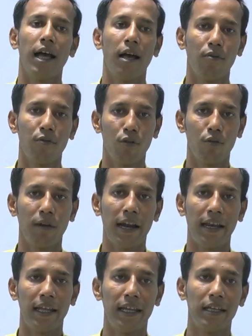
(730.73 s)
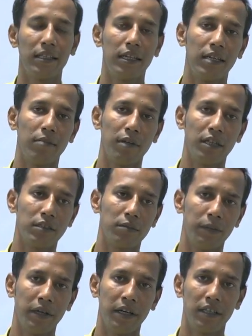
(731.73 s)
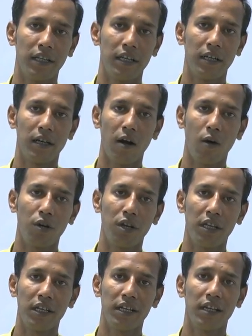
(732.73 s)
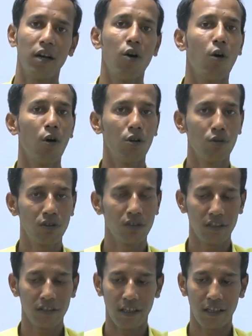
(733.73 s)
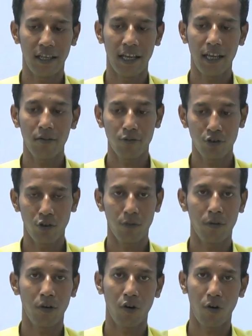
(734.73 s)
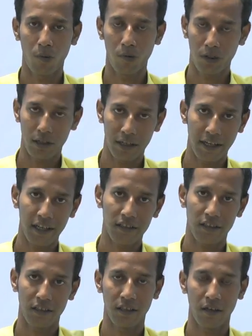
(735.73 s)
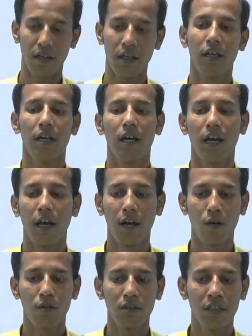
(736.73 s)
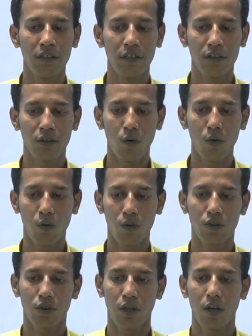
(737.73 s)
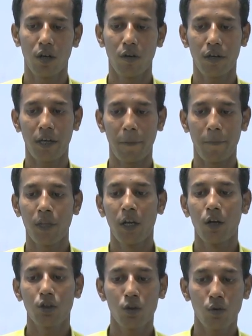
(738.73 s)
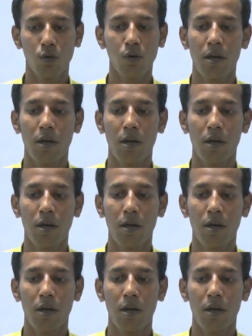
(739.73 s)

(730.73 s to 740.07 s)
floor planning, then placement, then routing, all those things are there which will be covered next in the in this course. Okay. So